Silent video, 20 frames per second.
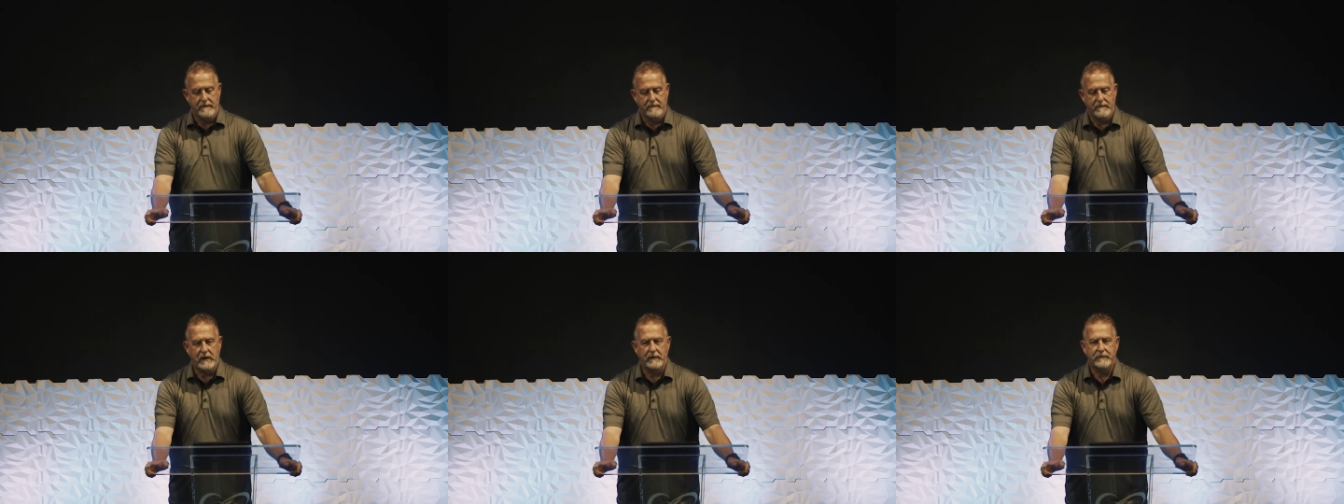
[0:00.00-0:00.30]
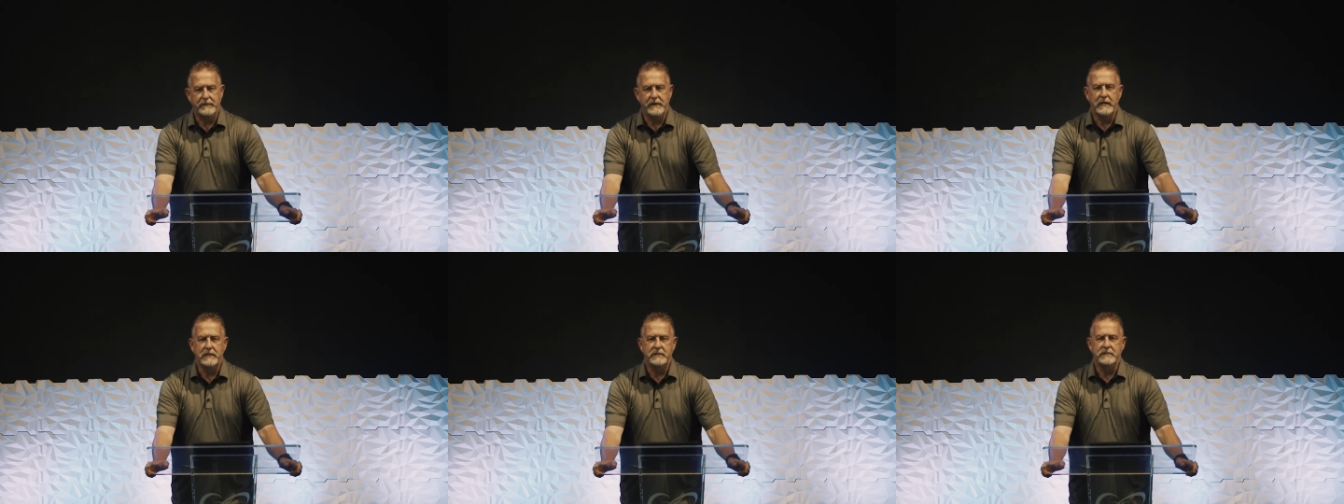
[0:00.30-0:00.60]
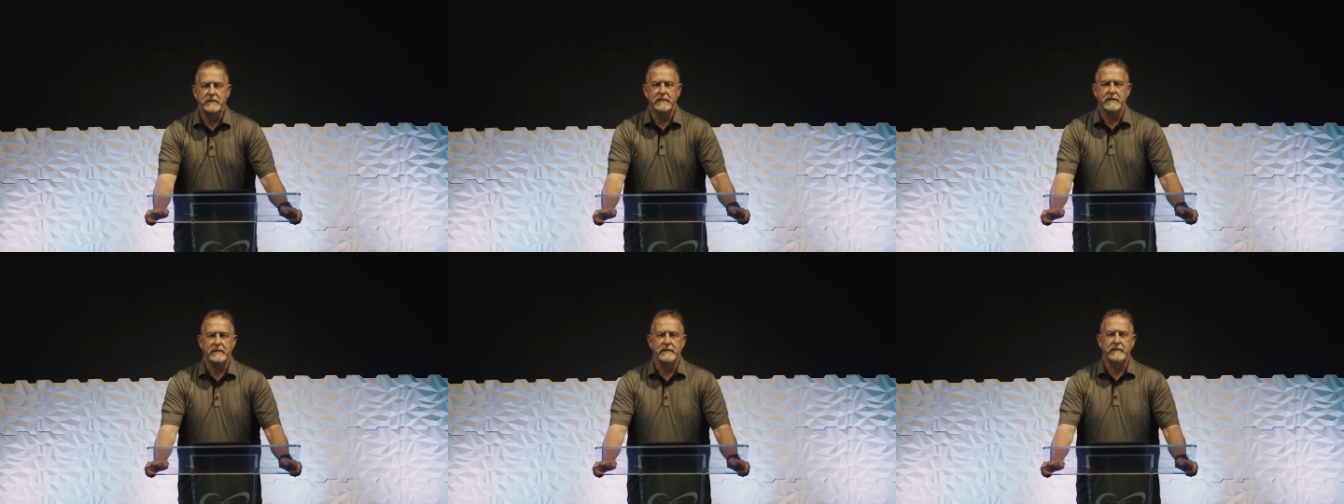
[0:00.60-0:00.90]

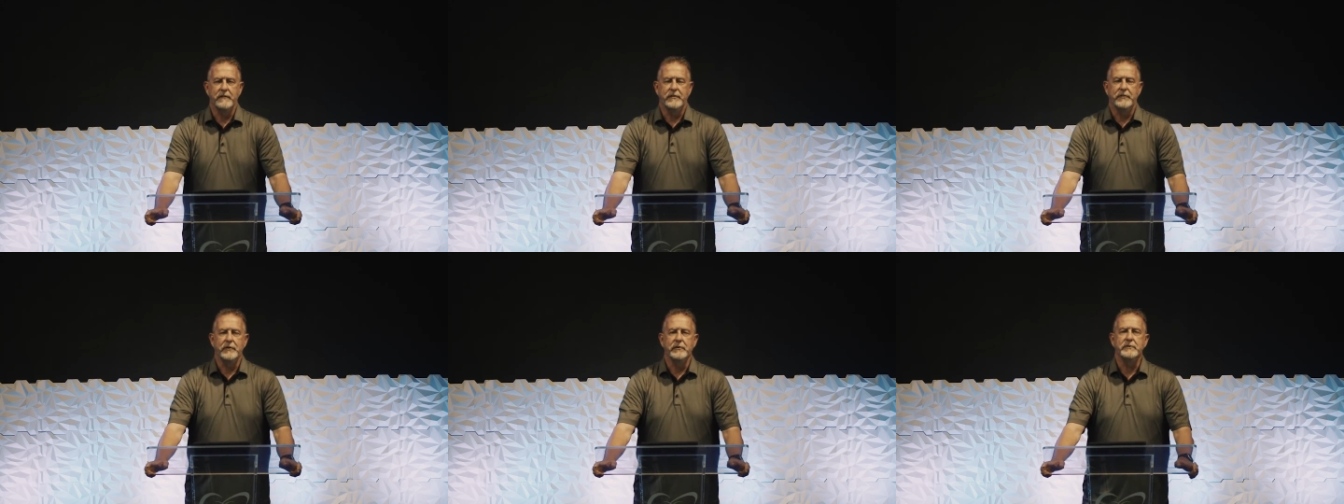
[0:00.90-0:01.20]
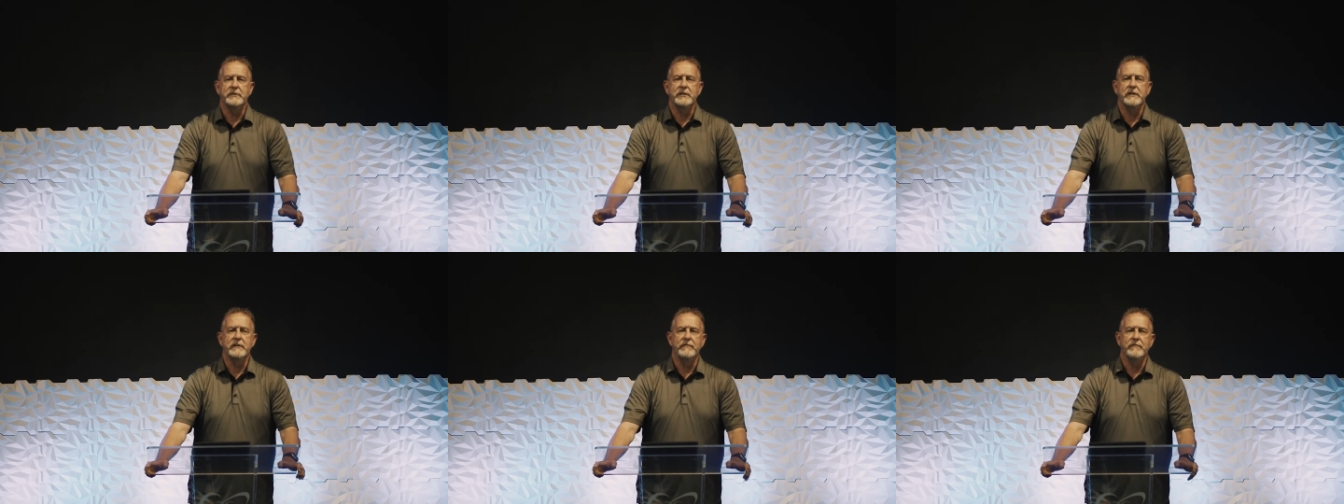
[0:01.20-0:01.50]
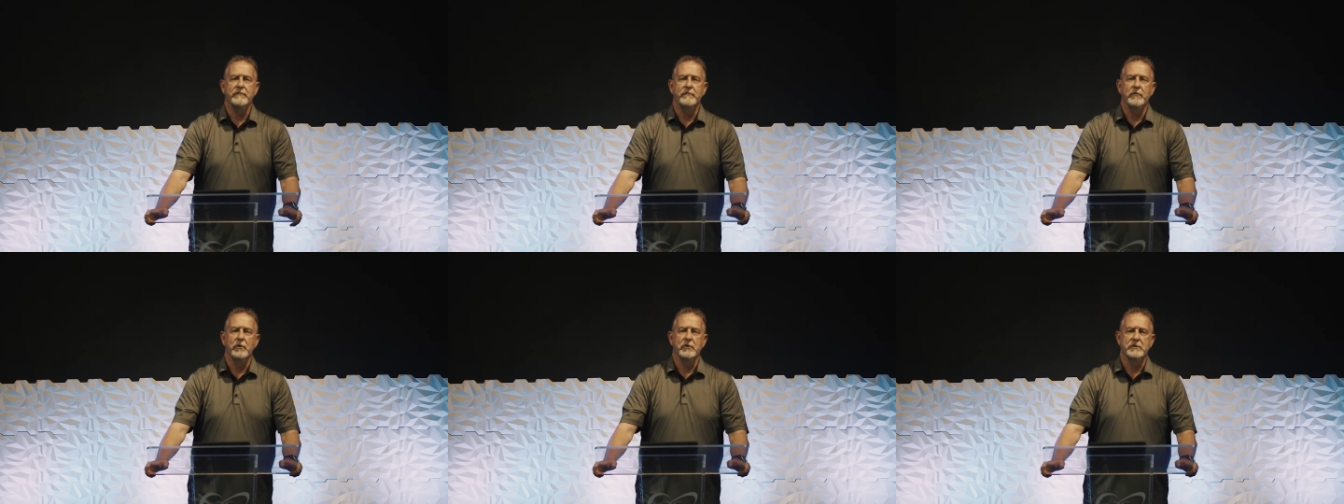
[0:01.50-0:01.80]
foundation. In the 13th
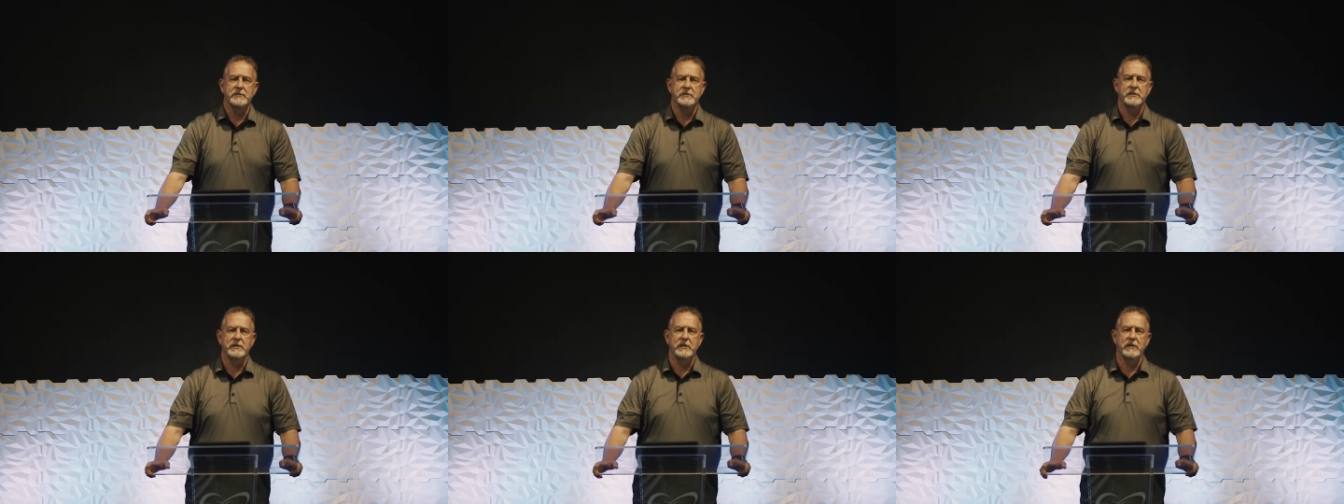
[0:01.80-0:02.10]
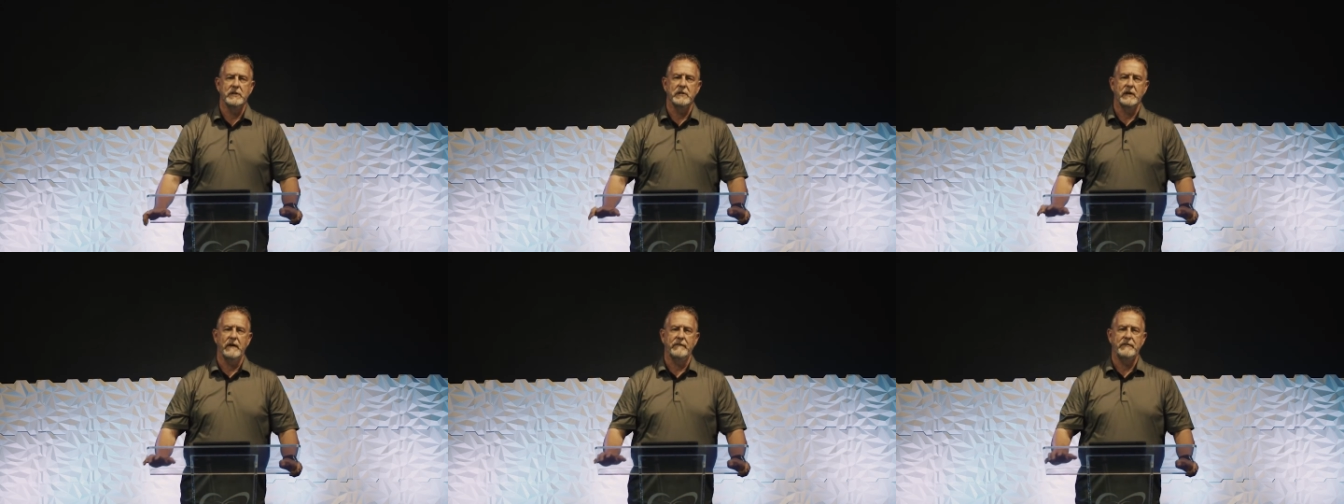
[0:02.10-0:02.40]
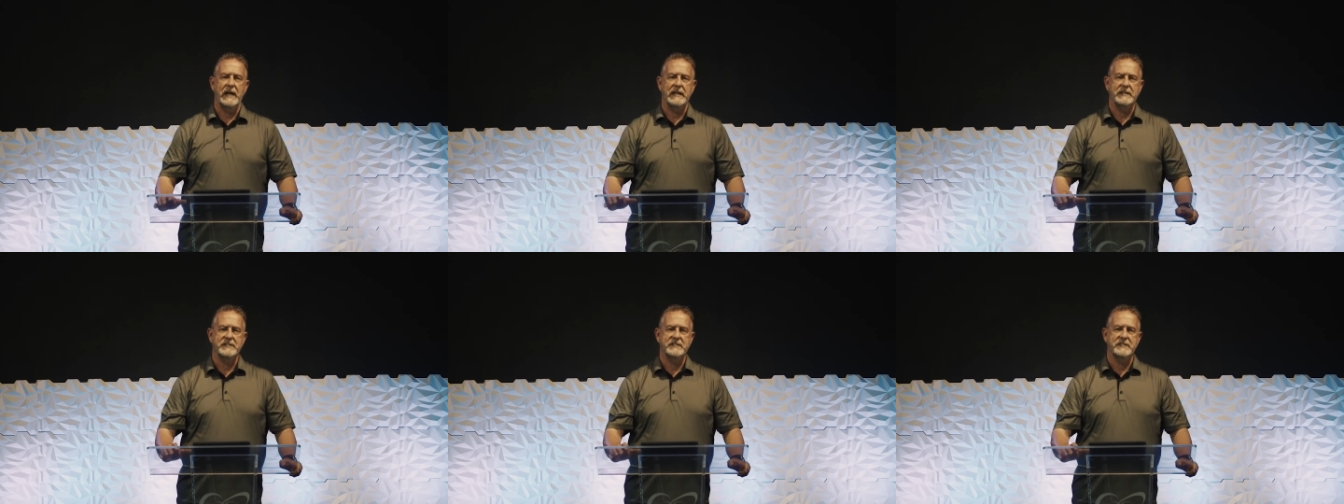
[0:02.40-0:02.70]
verse of
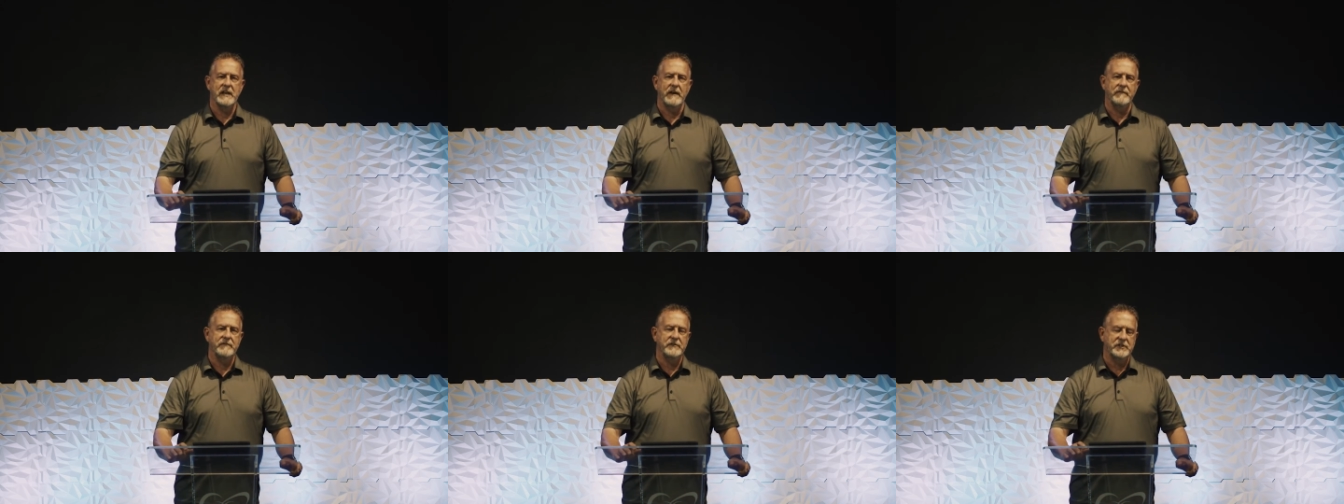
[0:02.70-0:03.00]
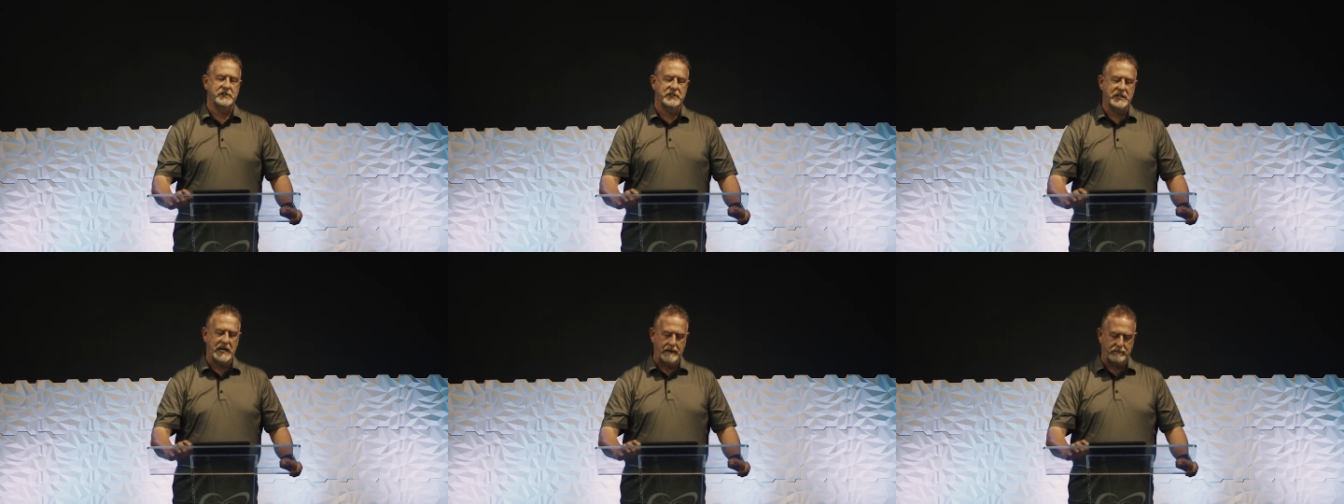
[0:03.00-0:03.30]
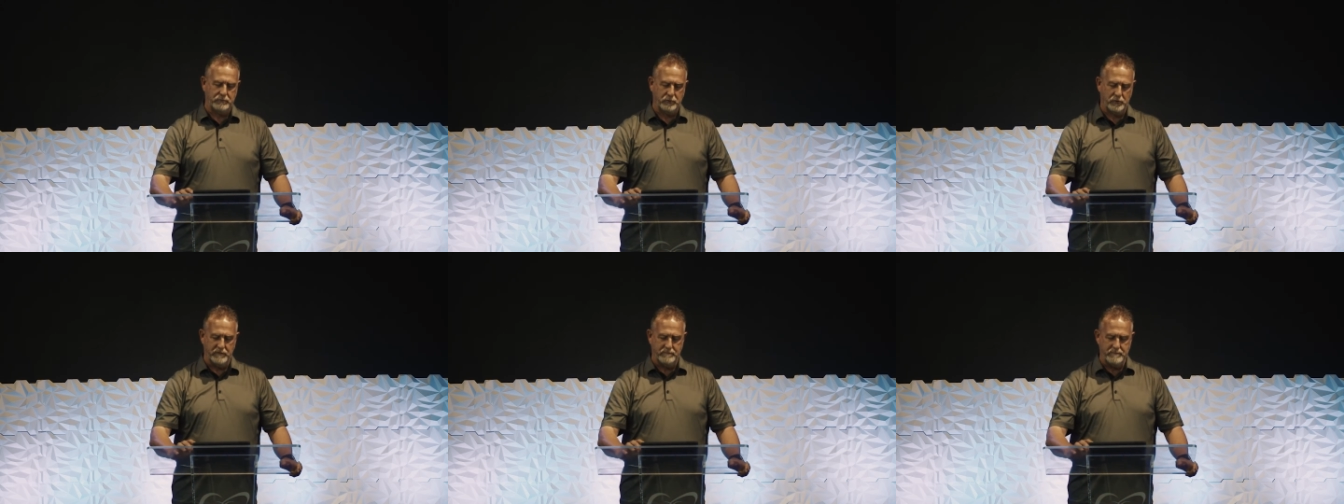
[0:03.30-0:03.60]
that seventh
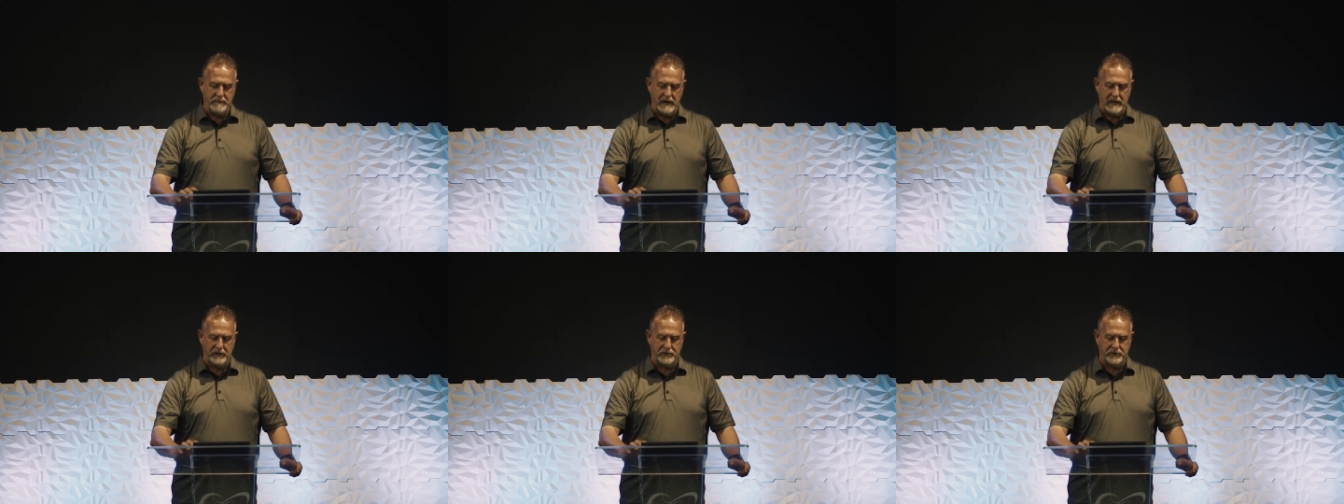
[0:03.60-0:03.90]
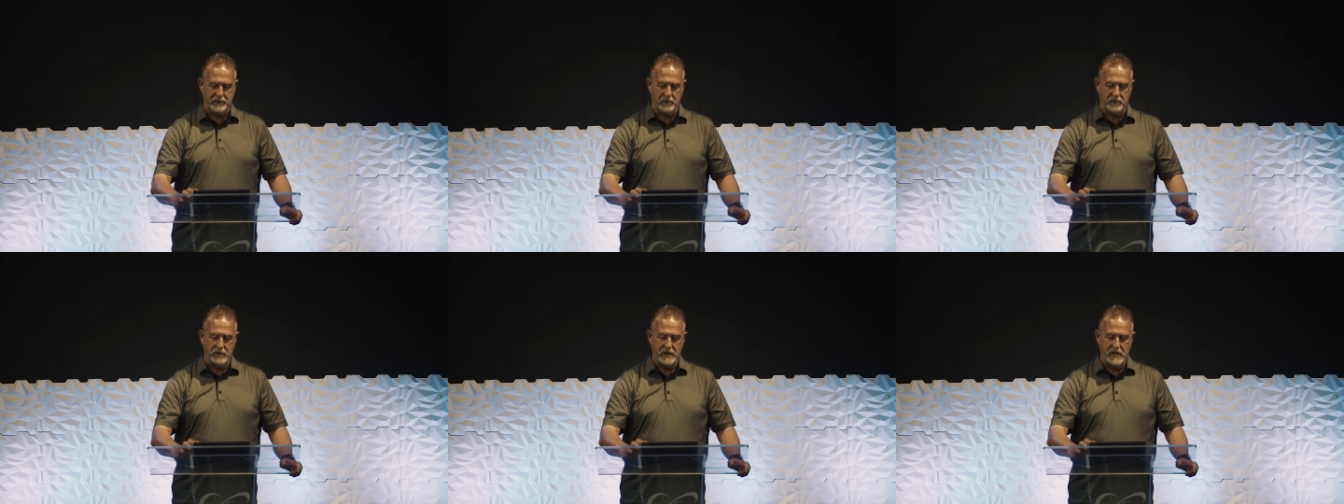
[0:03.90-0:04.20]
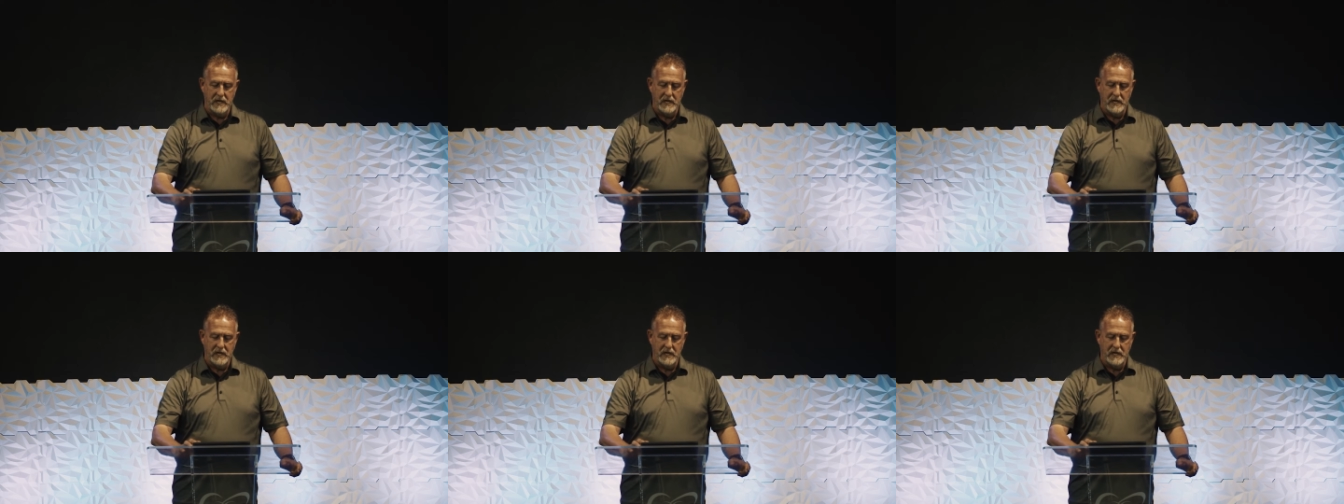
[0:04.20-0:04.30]
chapter of Matthew,